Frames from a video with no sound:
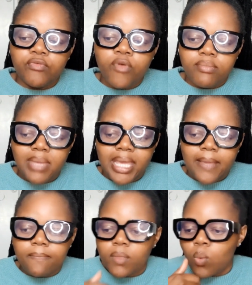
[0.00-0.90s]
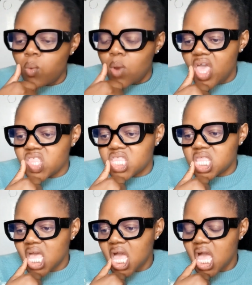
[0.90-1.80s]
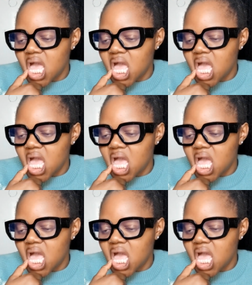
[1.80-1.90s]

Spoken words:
for me, with